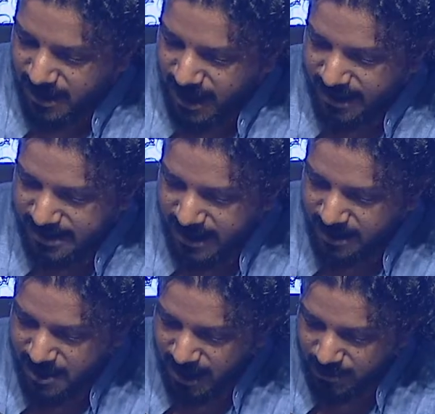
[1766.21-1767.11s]
At the
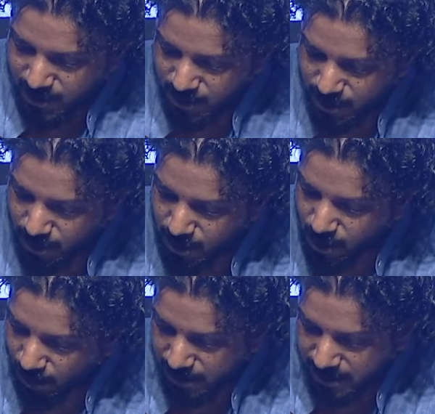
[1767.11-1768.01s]
same time, to know
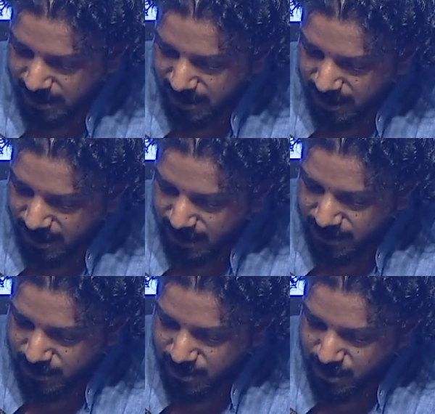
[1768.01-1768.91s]
God
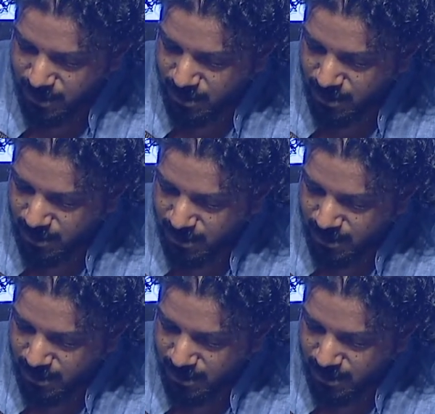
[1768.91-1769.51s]
is to